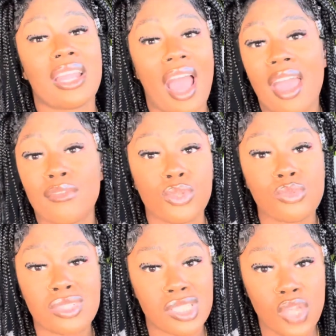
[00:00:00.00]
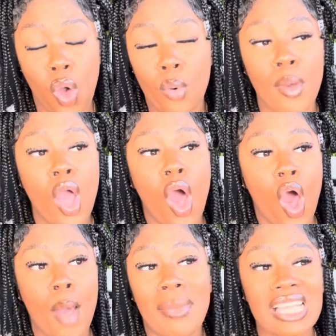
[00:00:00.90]
and I have used this comb
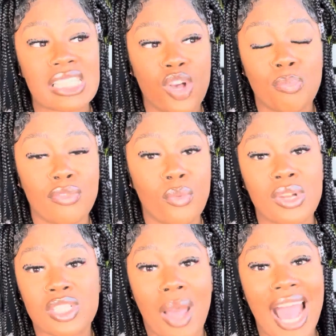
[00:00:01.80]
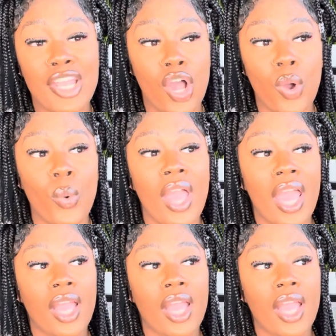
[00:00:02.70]
on myself before, so I know